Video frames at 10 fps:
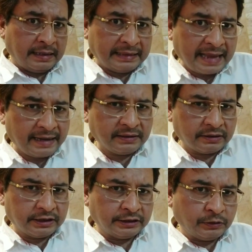That is the
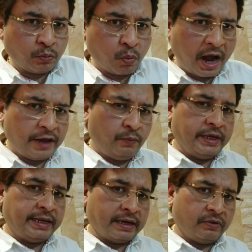reason why we
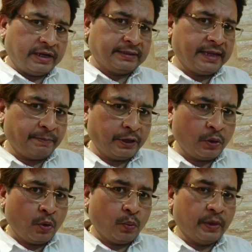cannot accept
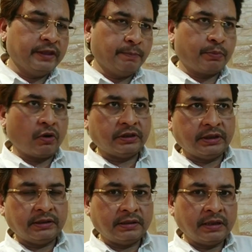when the
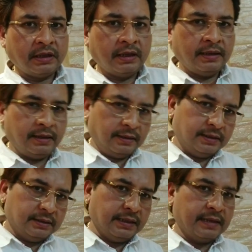process is
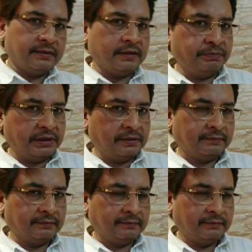easy and simple.
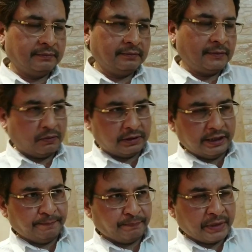Now
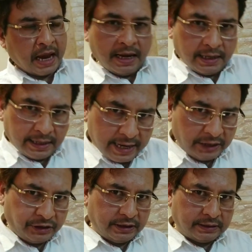see,
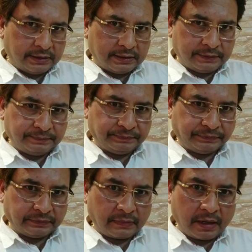nature
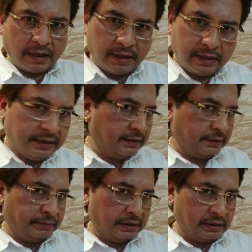is
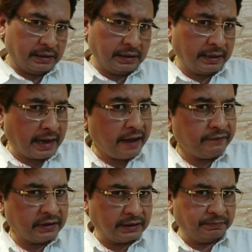simple,
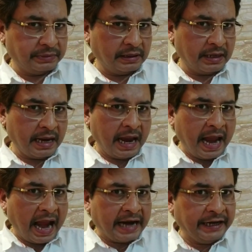life is simple,
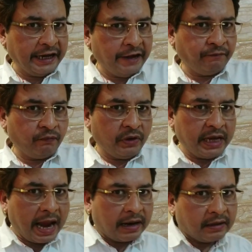and if
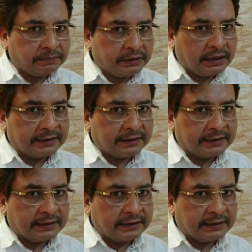we adopt the